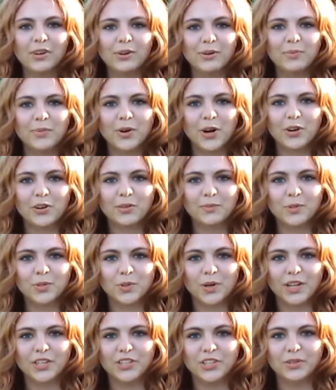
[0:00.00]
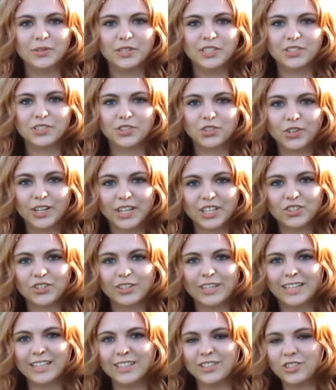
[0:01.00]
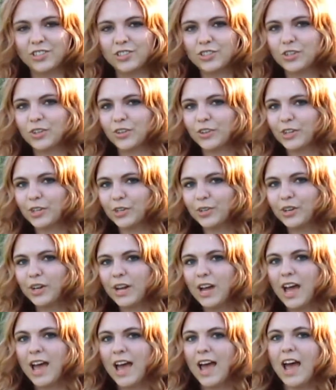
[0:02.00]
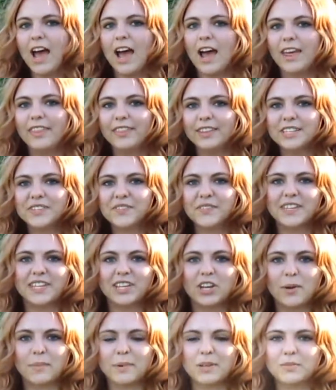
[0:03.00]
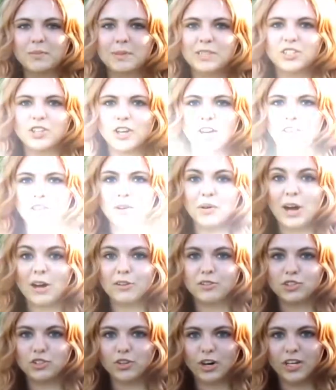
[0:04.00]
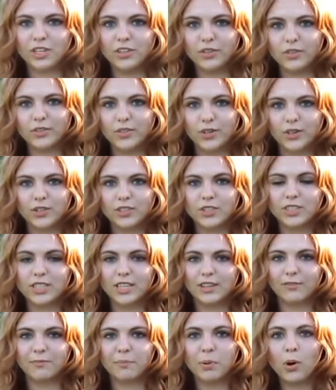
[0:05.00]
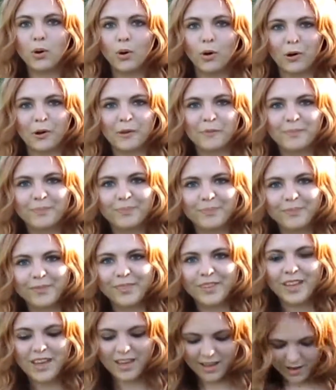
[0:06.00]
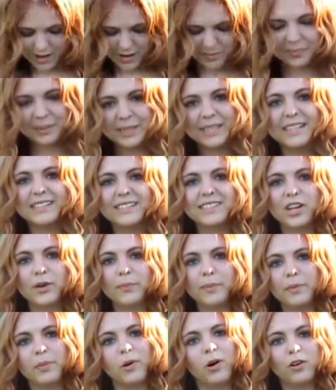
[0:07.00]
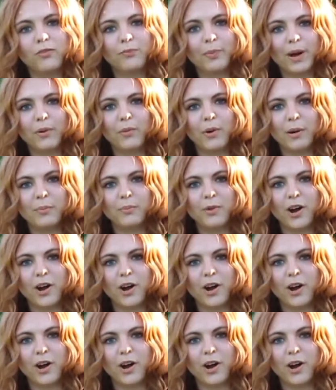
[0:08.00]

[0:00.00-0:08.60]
and welcome to our newest trick training tutorial. In this video I'm going to be showing you how to train your dog to give paw. Please don't be put off by what I'm